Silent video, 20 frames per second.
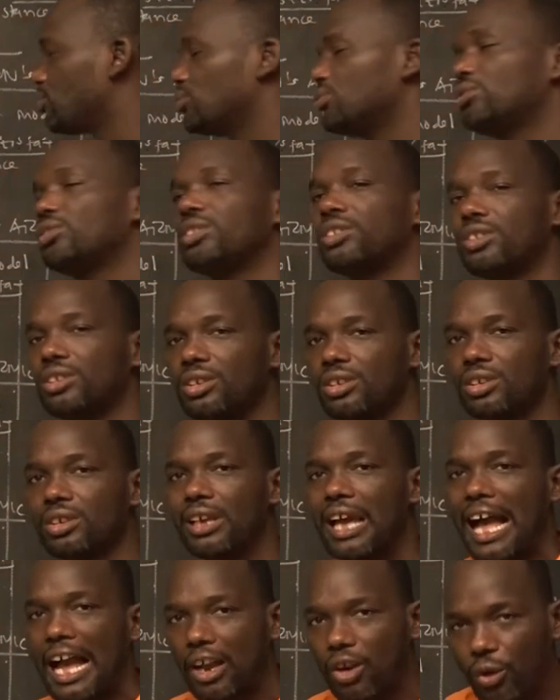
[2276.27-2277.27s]
too.
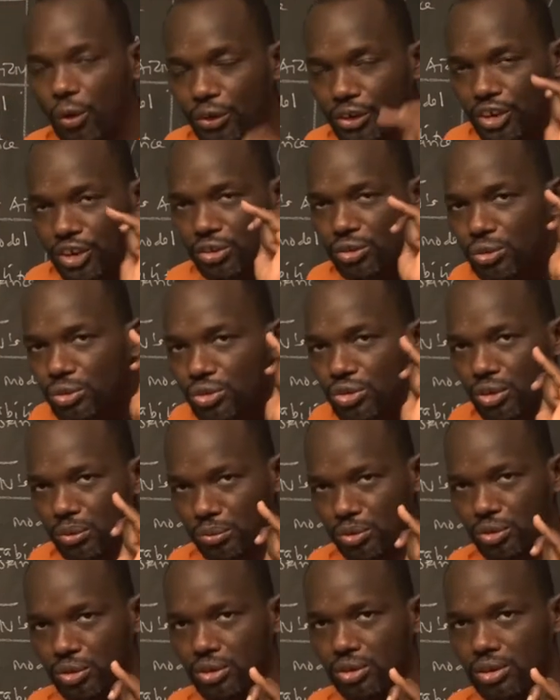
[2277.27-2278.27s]
According to
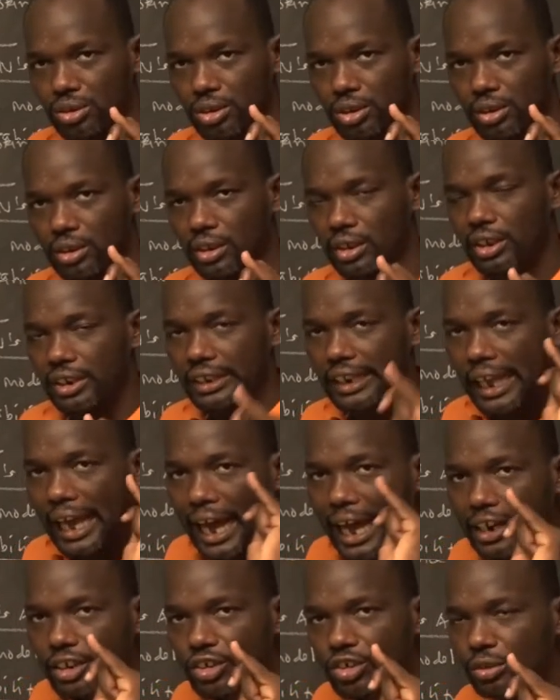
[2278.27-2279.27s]
Thomson, the
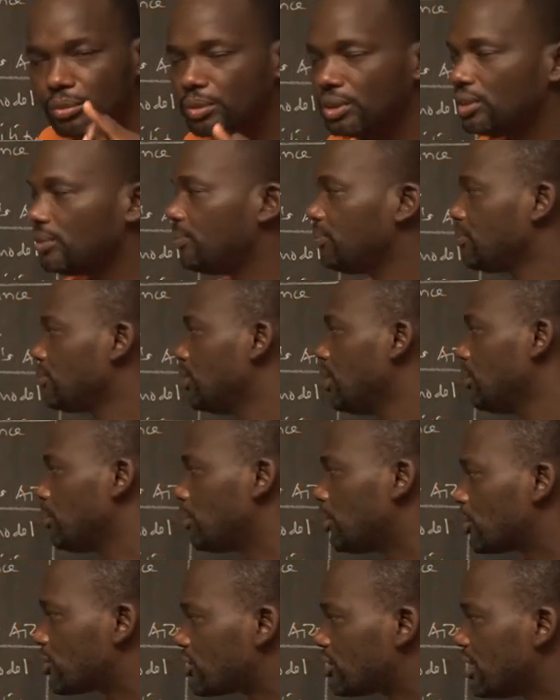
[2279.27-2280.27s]
atom
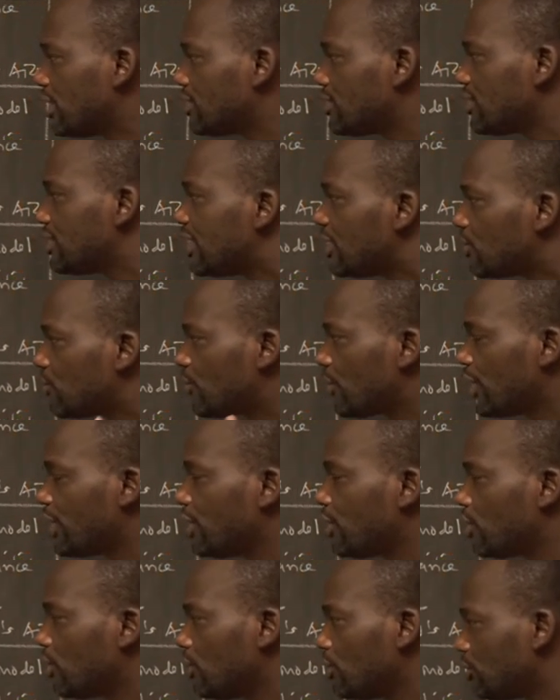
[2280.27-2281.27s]
possesses the
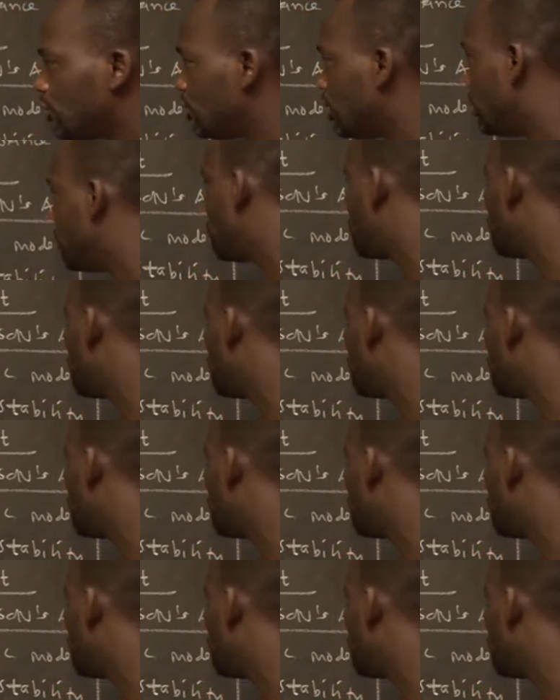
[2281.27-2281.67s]
spherical shape.